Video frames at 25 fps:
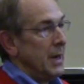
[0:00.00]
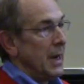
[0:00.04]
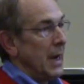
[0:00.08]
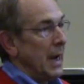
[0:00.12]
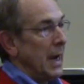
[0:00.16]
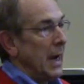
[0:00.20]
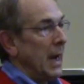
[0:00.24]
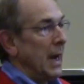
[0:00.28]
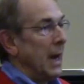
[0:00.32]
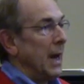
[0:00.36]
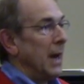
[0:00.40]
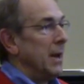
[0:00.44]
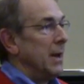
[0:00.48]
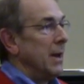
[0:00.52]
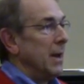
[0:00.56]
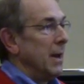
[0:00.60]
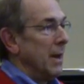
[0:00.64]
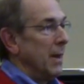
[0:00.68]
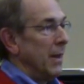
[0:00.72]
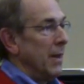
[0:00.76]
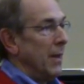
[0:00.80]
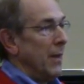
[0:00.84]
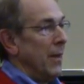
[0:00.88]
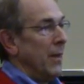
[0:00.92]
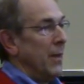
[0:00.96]

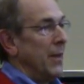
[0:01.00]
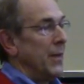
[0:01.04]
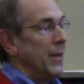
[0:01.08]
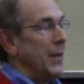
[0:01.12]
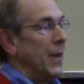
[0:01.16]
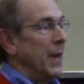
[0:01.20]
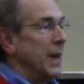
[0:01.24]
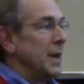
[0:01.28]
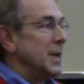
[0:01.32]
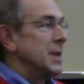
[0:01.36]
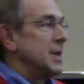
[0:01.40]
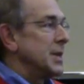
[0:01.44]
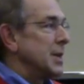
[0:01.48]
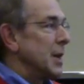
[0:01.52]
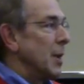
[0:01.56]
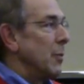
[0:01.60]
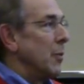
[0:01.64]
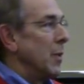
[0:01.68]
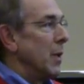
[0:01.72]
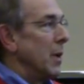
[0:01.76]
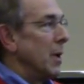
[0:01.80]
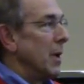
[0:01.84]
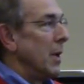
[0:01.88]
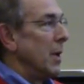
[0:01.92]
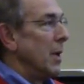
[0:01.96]
And then
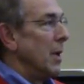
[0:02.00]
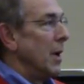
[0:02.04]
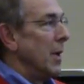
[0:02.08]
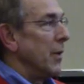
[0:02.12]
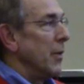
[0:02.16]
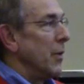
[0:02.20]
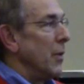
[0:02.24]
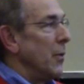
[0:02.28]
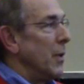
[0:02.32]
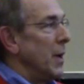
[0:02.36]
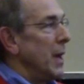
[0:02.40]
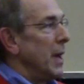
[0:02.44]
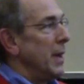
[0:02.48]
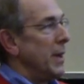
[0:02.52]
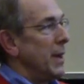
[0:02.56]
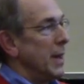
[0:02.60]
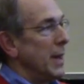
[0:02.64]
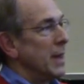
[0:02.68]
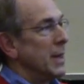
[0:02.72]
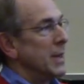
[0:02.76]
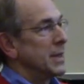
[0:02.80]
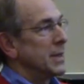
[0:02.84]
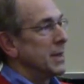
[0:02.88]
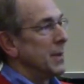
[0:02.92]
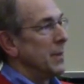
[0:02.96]
somewhere along the way, they
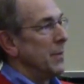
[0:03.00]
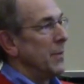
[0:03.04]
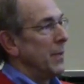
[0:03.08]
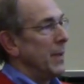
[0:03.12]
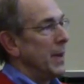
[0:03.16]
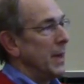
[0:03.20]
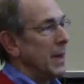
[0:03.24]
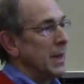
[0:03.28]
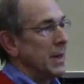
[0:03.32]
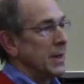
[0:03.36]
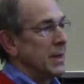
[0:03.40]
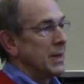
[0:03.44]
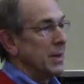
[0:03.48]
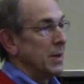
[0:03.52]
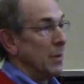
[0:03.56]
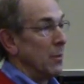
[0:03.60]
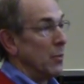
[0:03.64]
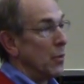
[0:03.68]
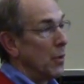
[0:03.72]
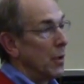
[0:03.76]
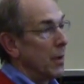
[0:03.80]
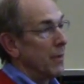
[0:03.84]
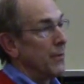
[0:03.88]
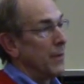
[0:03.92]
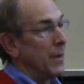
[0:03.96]
get some
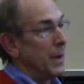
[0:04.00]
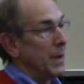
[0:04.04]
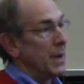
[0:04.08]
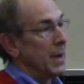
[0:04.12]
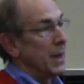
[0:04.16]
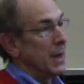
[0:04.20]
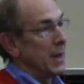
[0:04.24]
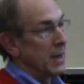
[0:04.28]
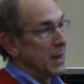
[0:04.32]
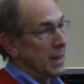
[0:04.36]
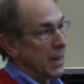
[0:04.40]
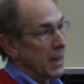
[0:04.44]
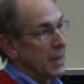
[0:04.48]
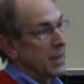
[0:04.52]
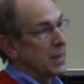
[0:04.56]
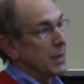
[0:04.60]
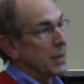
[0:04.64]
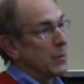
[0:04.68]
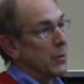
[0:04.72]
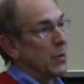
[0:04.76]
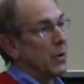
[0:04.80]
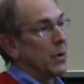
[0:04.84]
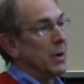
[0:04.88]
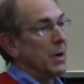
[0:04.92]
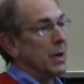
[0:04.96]
more funding, and they get
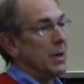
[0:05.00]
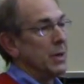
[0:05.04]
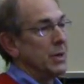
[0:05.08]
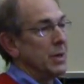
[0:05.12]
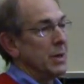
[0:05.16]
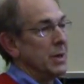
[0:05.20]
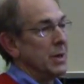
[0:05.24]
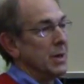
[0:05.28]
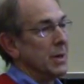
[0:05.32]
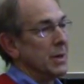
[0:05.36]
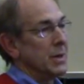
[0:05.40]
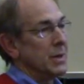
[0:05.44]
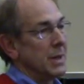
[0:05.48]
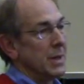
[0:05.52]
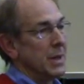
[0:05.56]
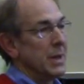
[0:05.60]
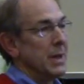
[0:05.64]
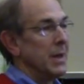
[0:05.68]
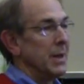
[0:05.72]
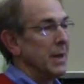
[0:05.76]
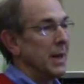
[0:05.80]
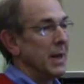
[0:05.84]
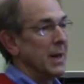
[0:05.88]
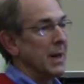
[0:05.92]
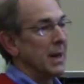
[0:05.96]
some more engineers, and
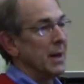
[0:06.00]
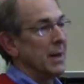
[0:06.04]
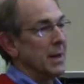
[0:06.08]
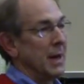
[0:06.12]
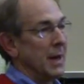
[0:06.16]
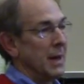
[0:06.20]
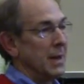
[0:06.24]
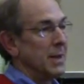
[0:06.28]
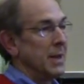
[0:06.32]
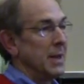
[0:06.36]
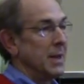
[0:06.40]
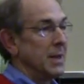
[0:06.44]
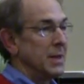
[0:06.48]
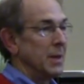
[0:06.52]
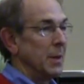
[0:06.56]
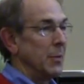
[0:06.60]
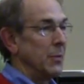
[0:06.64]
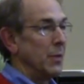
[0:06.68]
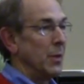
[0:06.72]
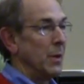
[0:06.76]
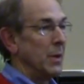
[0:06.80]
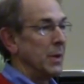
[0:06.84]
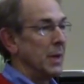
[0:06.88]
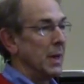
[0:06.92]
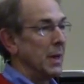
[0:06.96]
then and at some
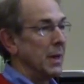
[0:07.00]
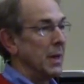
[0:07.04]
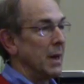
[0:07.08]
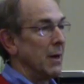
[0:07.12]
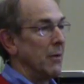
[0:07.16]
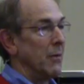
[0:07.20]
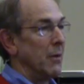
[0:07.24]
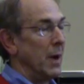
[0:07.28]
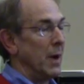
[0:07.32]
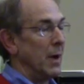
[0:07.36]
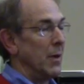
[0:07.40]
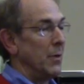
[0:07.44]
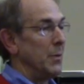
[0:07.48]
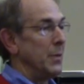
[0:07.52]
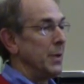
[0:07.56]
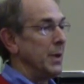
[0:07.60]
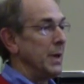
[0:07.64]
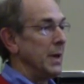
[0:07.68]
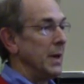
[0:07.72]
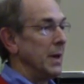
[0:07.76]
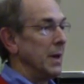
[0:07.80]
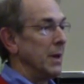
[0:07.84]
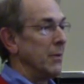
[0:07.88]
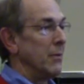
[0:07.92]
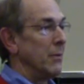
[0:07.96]
point they get a round
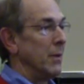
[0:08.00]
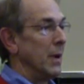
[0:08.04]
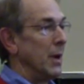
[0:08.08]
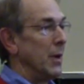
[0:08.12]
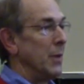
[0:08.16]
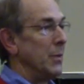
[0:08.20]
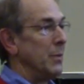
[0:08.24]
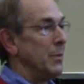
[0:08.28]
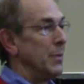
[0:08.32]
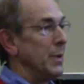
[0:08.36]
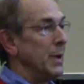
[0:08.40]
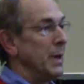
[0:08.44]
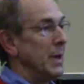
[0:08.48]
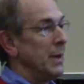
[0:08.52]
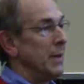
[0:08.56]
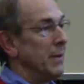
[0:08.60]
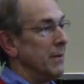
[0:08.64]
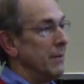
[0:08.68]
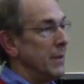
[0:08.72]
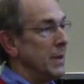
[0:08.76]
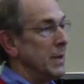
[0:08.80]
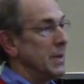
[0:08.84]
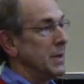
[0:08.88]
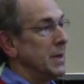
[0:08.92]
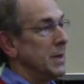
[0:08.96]
B, and round B, the
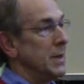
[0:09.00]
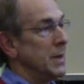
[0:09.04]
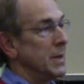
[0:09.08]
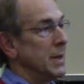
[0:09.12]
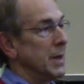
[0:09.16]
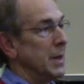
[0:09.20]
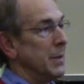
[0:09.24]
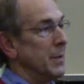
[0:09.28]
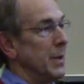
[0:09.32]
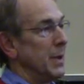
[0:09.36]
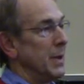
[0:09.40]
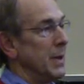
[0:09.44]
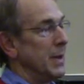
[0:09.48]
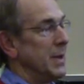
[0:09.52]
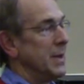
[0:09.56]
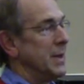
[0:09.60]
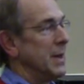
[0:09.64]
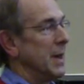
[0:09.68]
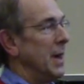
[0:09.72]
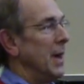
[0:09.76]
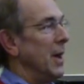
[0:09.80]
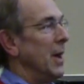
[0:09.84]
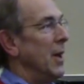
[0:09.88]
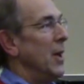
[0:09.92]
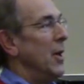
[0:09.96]
VCs come in and
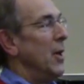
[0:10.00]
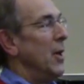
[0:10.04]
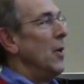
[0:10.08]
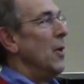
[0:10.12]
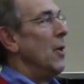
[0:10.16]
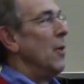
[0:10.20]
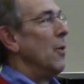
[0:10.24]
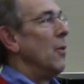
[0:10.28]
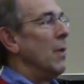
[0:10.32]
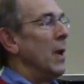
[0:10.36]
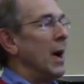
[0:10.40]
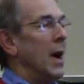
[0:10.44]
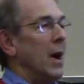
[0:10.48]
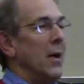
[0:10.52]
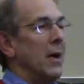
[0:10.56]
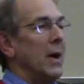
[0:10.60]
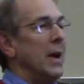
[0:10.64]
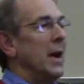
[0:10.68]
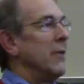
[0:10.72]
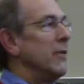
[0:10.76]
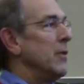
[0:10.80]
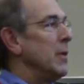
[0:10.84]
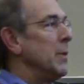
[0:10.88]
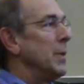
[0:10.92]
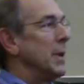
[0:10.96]
say, wow,
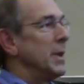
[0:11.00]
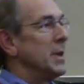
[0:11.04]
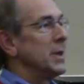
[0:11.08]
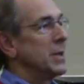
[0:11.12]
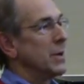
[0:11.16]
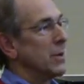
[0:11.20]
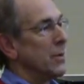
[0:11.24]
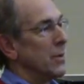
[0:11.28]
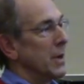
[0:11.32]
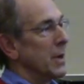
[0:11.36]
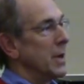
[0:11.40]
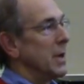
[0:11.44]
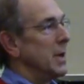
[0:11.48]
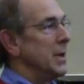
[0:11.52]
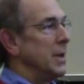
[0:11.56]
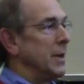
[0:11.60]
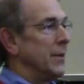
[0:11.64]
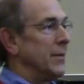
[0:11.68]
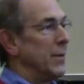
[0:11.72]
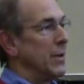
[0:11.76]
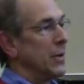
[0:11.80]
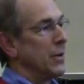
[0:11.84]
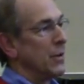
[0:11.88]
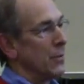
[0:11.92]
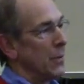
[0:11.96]
everybody's going in
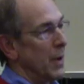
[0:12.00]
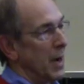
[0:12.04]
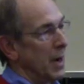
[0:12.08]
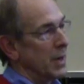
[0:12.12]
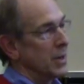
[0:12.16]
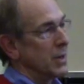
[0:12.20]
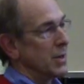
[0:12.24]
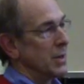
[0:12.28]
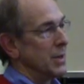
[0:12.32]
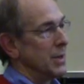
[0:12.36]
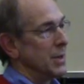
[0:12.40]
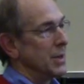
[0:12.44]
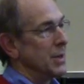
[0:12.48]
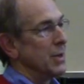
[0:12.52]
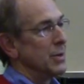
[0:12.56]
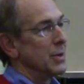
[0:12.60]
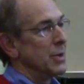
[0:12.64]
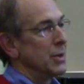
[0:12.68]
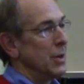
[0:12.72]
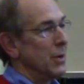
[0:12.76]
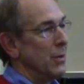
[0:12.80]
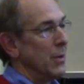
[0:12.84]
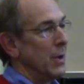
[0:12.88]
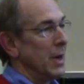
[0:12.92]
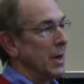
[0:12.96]
different directions. There's
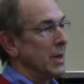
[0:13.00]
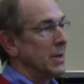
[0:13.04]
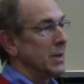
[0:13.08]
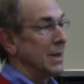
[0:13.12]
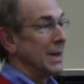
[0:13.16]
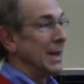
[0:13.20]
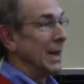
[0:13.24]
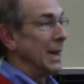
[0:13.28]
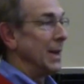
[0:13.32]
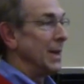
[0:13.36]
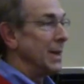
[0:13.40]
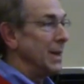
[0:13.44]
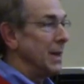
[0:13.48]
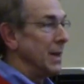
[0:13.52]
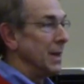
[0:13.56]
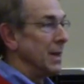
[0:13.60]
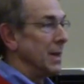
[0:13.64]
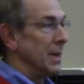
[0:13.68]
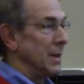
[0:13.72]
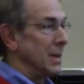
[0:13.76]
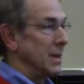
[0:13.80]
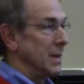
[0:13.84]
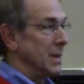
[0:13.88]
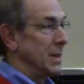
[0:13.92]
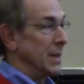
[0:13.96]
no one actually
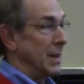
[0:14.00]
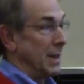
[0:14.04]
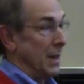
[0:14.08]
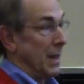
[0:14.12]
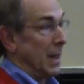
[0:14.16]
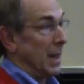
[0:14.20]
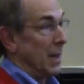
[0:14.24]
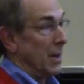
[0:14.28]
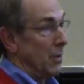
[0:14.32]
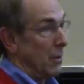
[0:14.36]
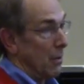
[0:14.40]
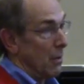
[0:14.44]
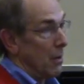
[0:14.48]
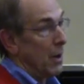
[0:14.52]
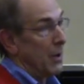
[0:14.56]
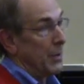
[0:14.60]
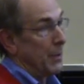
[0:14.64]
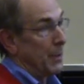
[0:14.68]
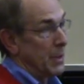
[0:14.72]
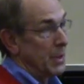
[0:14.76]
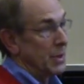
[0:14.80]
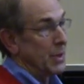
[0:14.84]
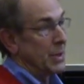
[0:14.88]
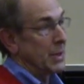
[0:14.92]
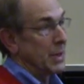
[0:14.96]
leading this thing. You're all a
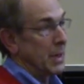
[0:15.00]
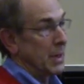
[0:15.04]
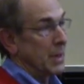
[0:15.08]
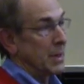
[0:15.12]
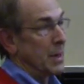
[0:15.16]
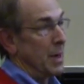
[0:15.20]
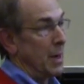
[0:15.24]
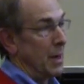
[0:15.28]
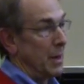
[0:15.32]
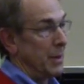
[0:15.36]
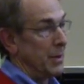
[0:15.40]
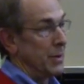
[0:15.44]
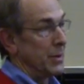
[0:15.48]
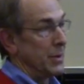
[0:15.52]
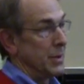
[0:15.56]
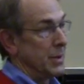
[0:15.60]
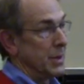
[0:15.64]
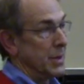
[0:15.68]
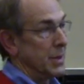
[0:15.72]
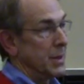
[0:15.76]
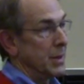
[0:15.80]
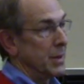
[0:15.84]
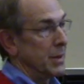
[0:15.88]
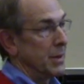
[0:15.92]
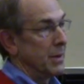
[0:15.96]
bunch of
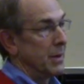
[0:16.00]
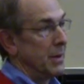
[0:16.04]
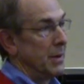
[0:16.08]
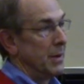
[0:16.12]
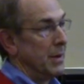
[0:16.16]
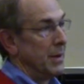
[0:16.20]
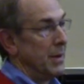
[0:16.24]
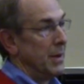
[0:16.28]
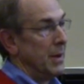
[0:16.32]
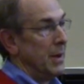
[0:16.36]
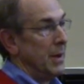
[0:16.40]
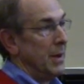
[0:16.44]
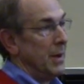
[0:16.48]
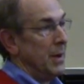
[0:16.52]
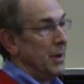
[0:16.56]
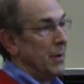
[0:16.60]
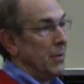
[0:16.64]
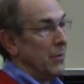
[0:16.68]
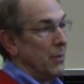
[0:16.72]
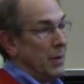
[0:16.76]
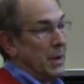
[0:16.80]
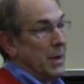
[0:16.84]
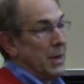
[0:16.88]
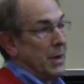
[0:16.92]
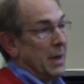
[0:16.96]
technologists.
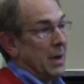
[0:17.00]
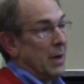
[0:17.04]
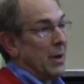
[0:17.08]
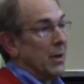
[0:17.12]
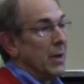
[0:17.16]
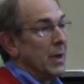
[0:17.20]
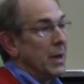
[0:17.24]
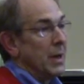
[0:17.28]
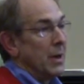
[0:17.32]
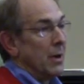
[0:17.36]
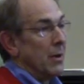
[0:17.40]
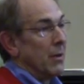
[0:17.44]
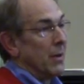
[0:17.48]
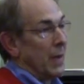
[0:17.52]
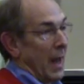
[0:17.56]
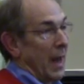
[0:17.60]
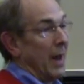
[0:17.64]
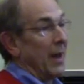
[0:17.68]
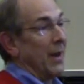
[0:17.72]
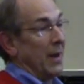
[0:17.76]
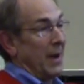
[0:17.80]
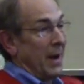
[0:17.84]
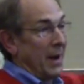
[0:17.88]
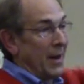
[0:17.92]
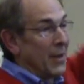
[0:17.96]
We need a leader.
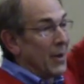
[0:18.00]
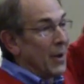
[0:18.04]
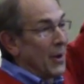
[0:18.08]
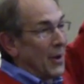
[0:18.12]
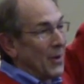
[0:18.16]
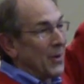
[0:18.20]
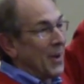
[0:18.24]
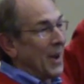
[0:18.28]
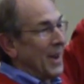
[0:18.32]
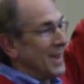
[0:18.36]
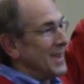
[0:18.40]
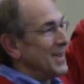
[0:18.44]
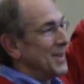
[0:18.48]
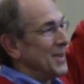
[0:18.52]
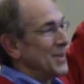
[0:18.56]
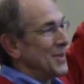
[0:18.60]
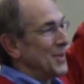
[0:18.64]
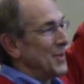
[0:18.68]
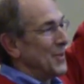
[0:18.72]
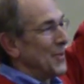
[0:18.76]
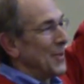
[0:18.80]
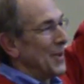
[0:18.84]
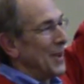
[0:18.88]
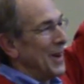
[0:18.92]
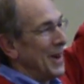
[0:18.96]
And I thought, okay, so this
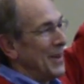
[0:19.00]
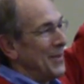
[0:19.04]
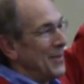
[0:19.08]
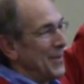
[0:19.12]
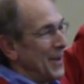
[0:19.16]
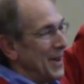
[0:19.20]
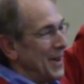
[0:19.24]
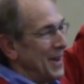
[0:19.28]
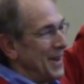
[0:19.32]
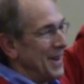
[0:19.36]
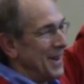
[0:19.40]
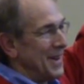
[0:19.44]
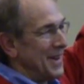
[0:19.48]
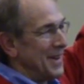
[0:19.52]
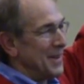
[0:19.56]
is where I fit.